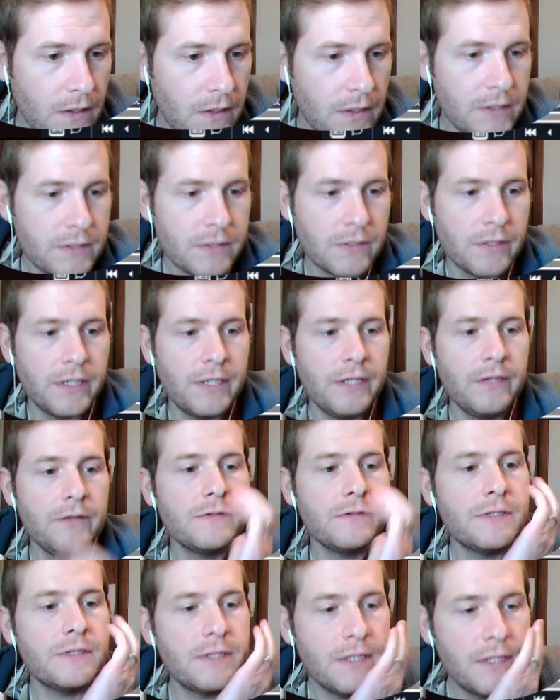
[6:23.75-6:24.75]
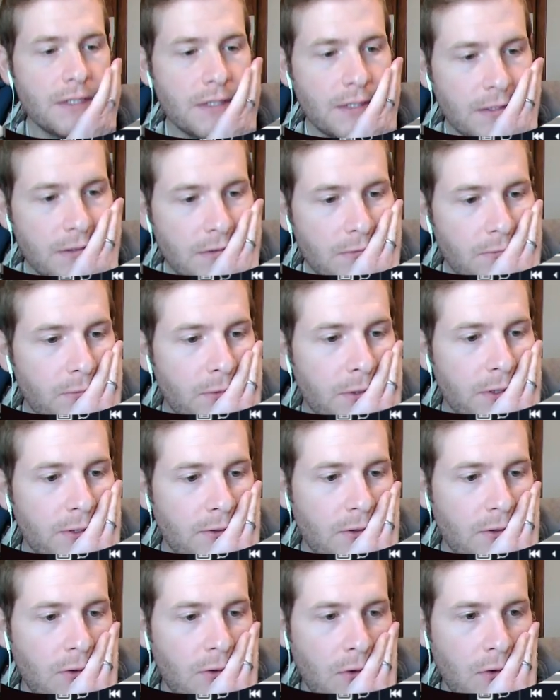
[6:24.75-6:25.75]
So here's the real
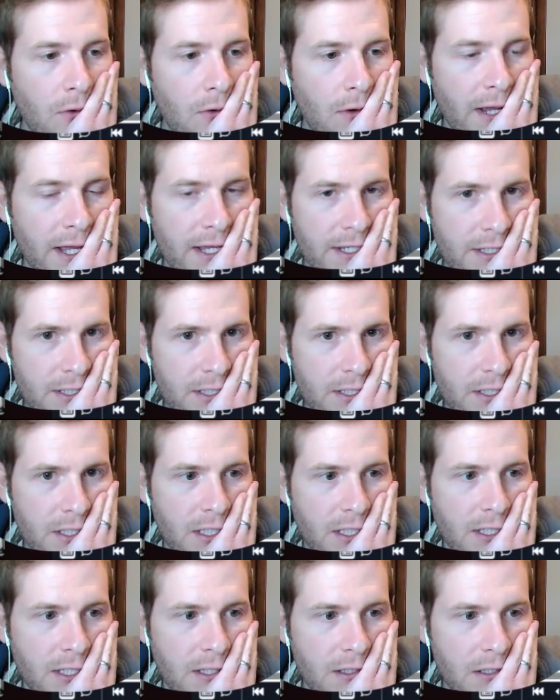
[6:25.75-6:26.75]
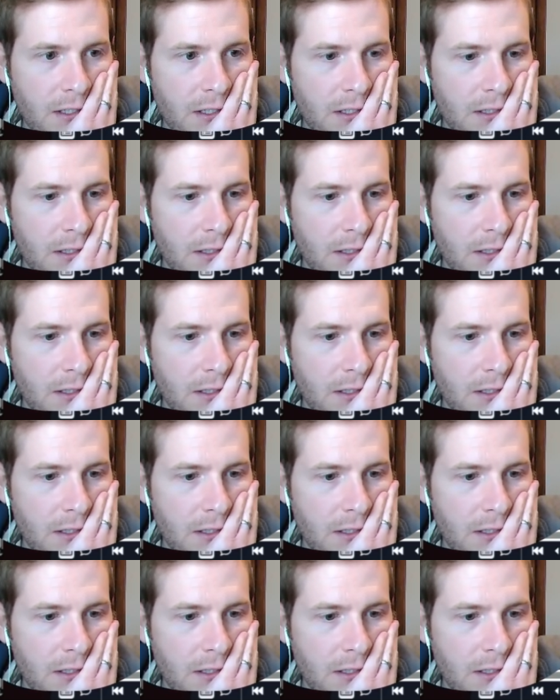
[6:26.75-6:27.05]
question.